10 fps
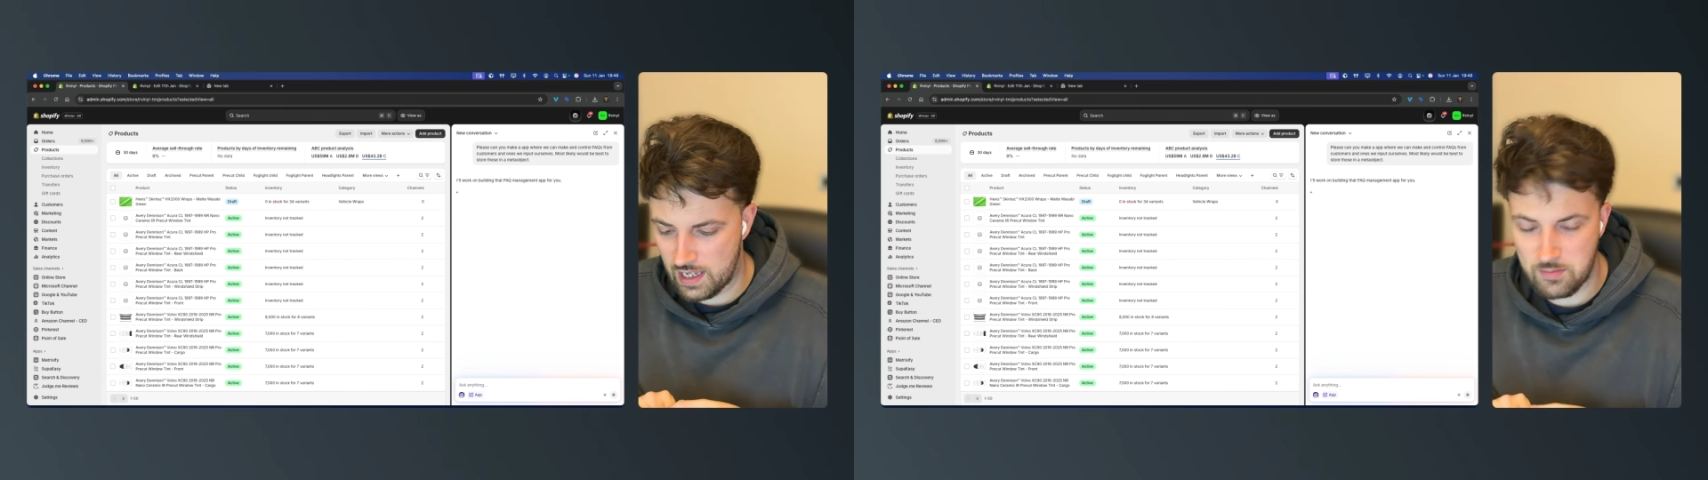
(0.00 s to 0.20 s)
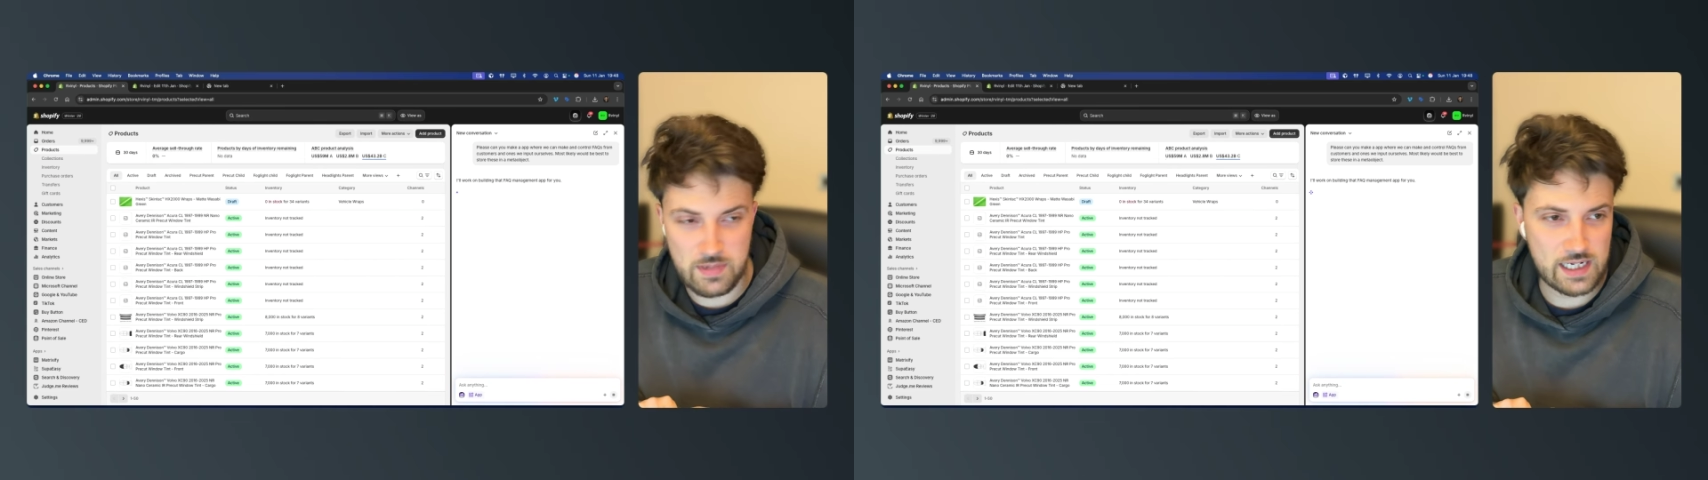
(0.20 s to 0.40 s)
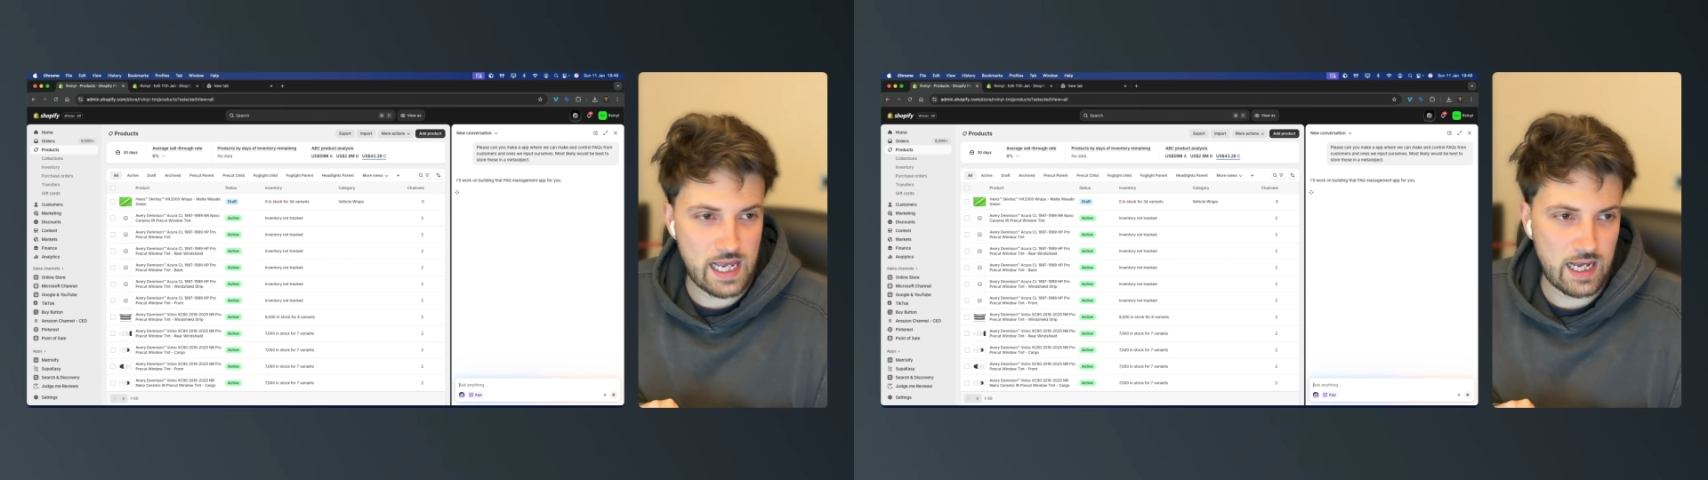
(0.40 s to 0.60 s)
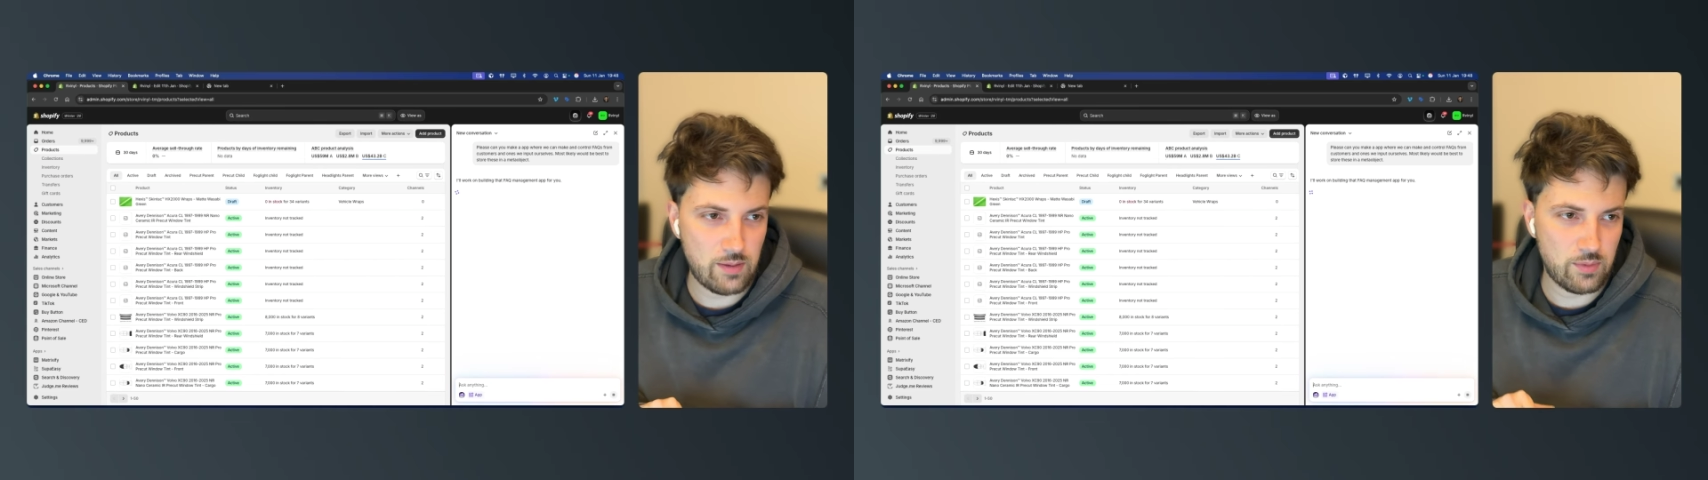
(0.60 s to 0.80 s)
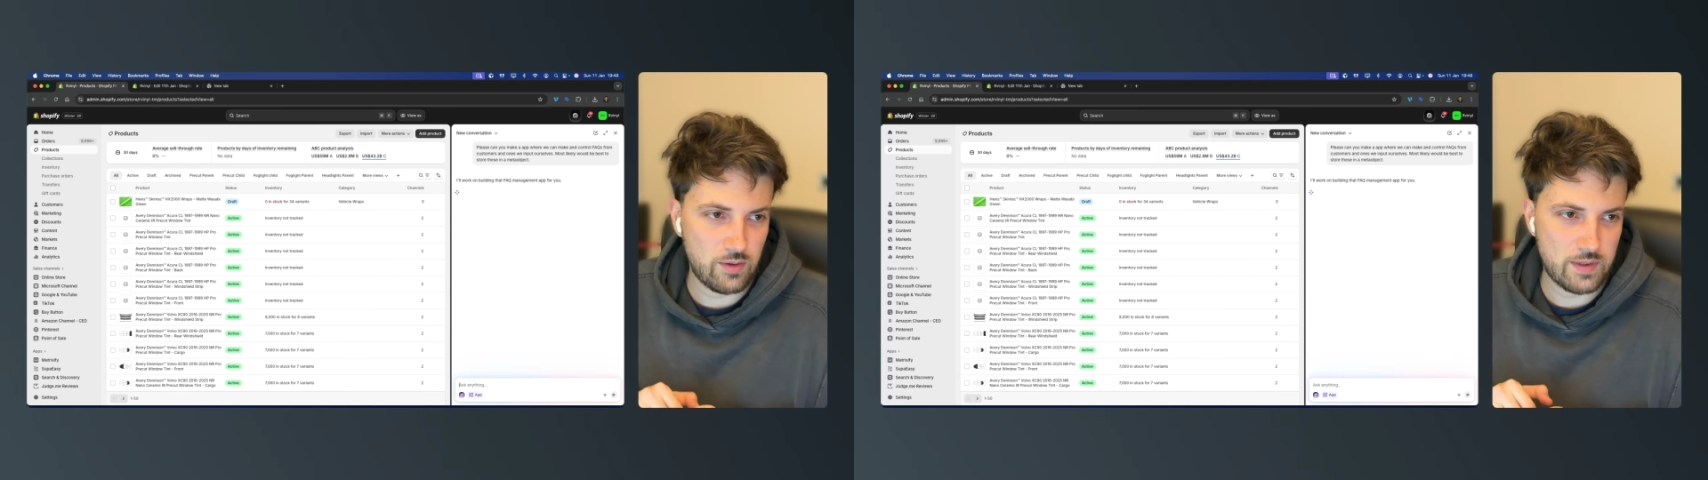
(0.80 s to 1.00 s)
mini
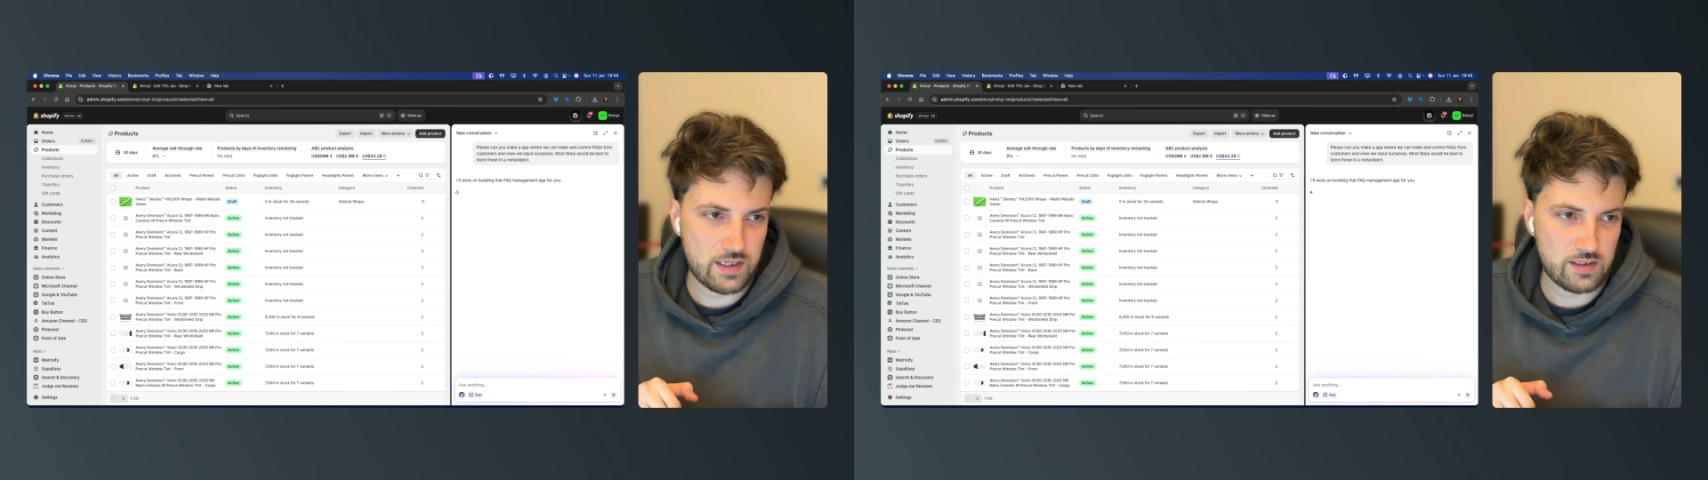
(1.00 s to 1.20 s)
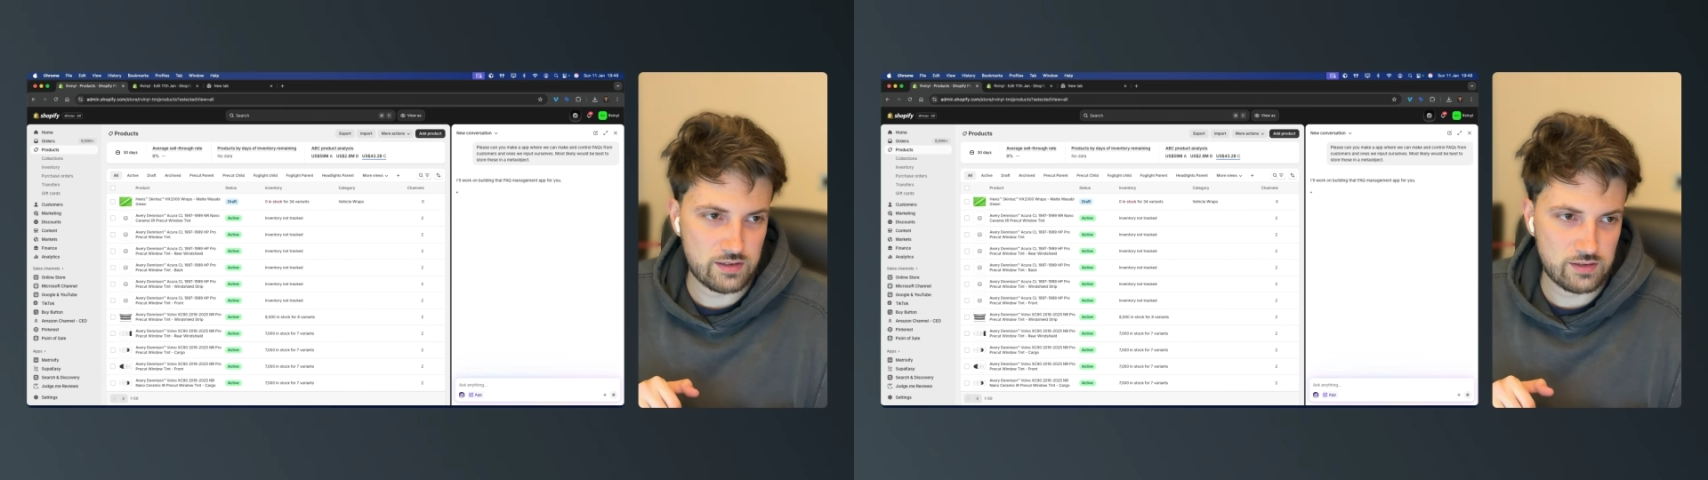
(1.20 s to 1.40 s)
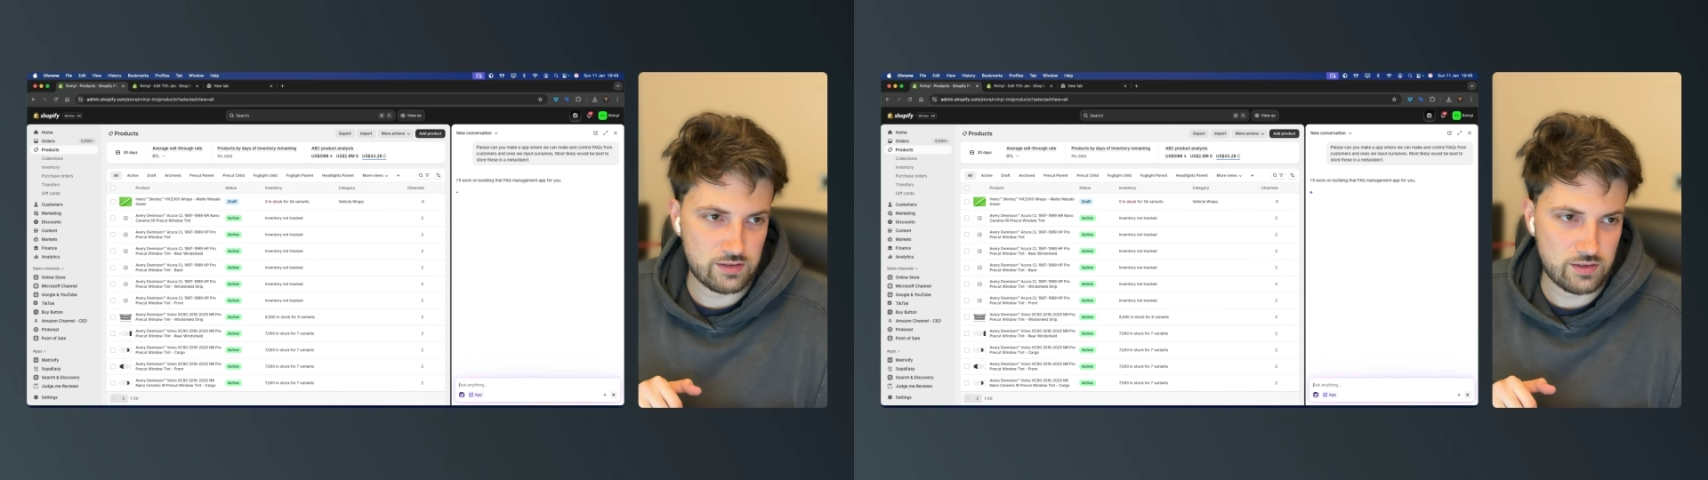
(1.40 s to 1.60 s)
app where we can